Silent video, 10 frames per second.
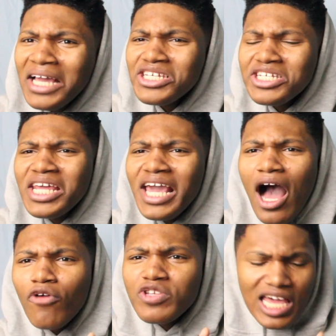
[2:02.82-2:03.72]
He just need
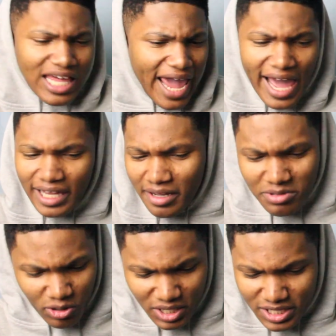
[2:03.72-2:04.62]
offset
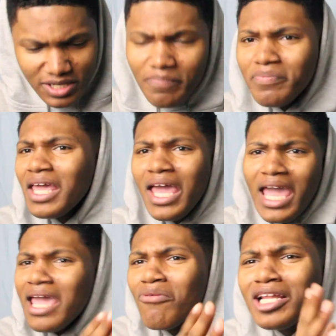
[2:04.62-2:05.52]
ad-libs on this.
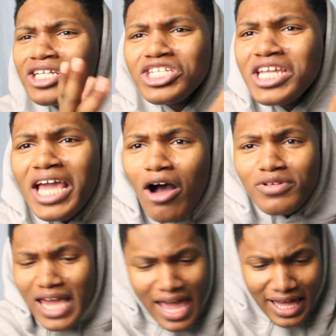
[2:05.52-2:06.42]
He really just need
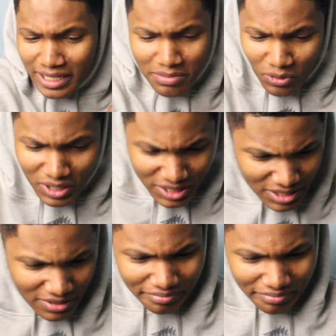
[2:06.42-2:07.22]
offset ad-libs on this.